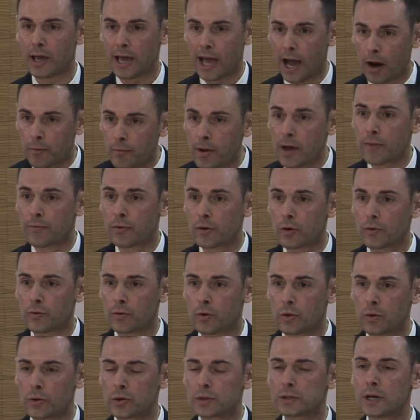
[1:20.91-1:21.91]
However, of
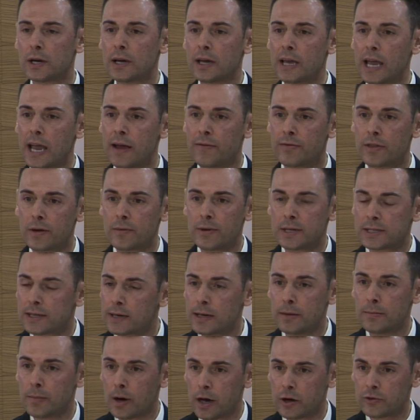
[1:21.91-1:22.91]
course, if there is
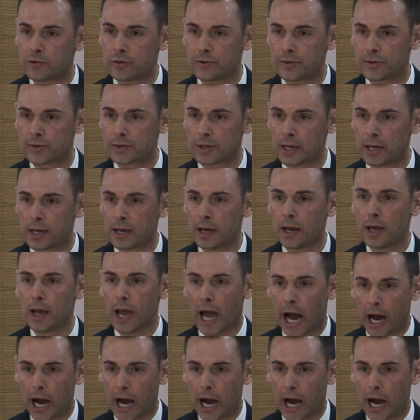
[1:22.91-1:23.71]
an emergency